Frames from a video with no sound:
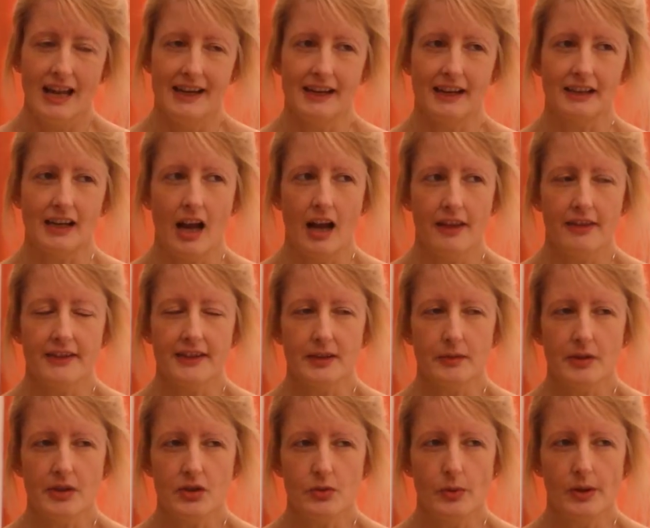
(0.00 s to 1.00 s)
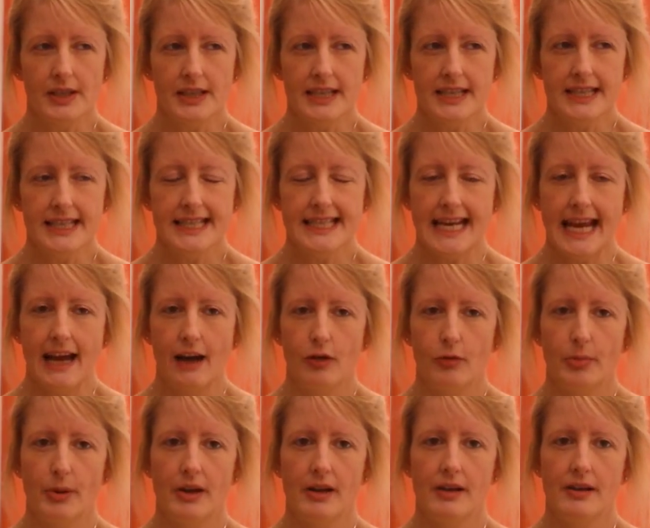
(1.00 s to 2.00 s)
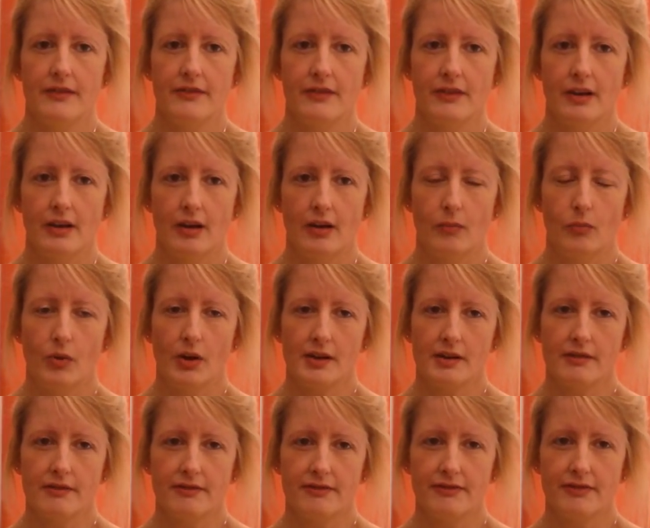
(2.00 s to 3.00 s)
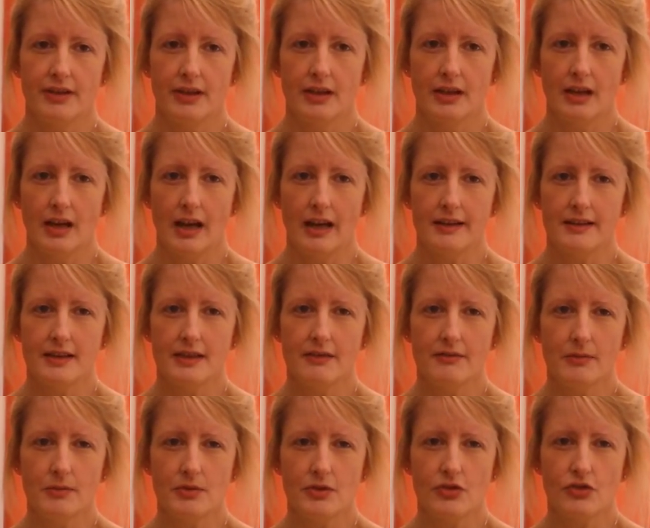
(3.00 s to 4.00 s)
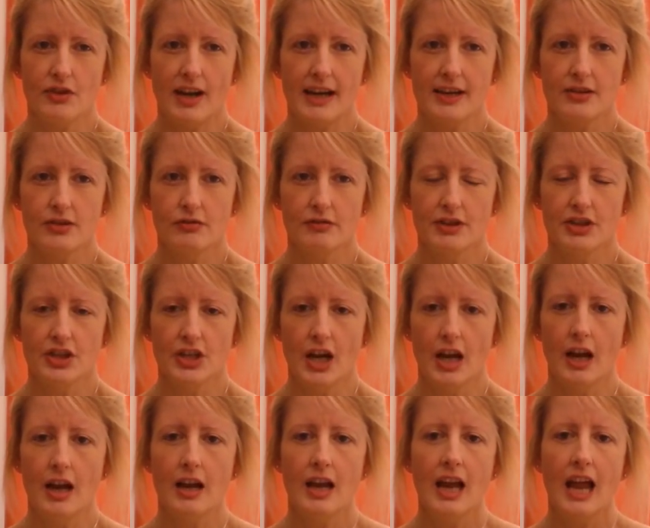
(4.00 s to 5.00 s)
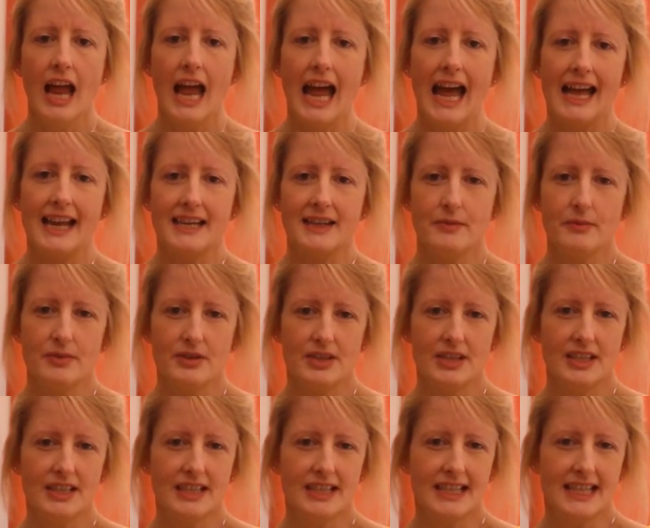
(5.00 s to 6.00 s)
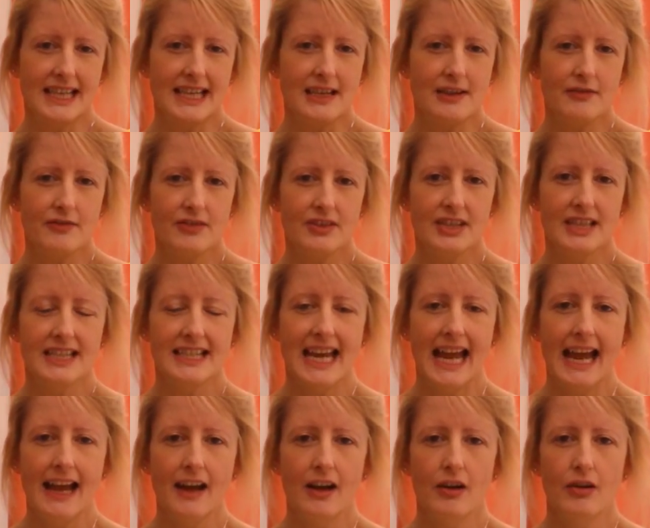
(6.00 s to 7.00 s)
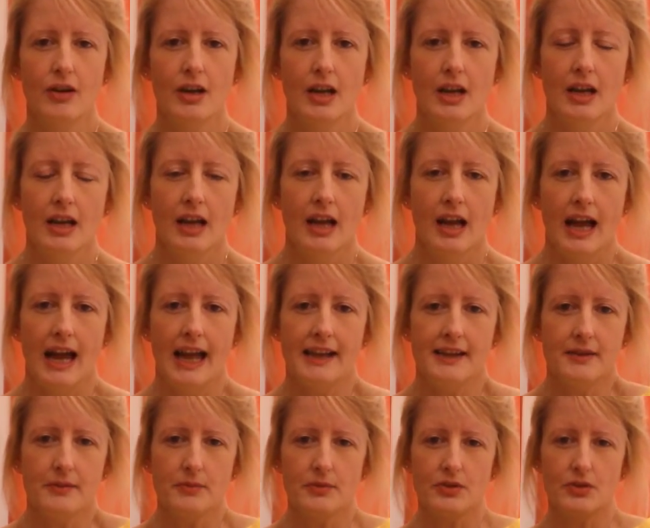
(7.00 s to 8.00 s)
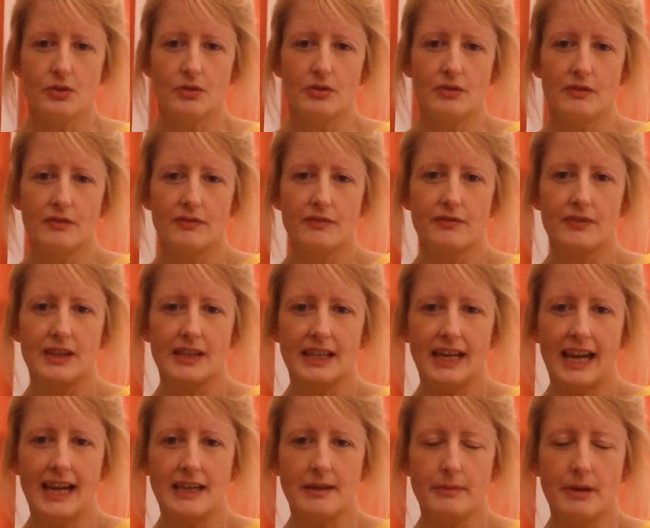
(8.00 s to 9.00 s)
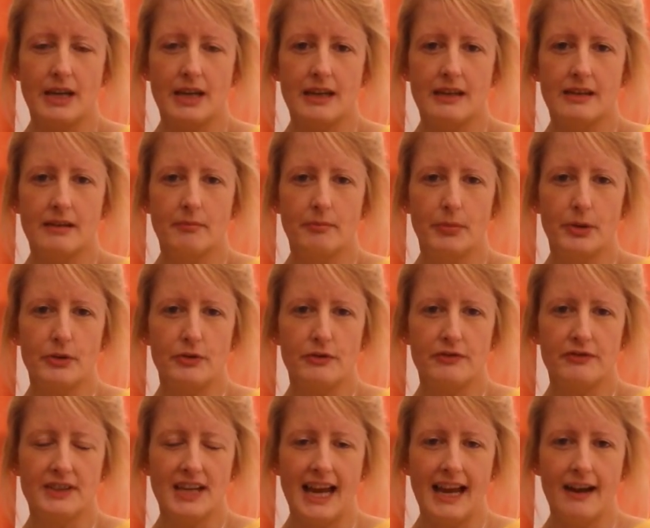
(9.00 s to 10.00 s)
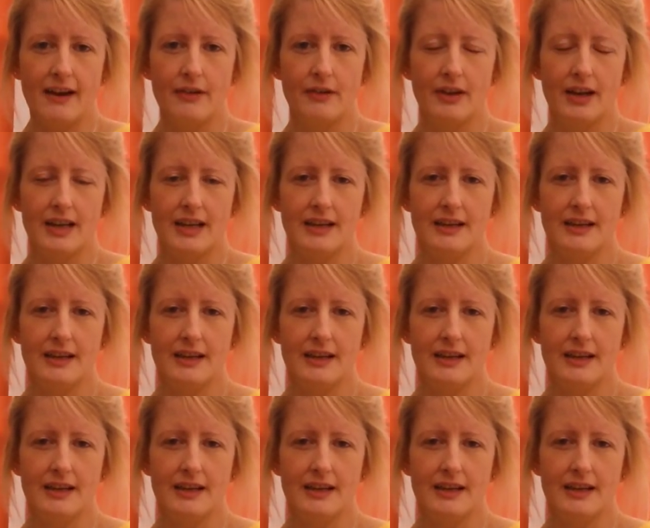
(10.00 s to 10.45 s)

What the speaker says: And I can't think which one it is now, but on one of, I don't know if it was a dress or a shirt, and it was the sleeves detail, and it was sort of, it came in and poofed out,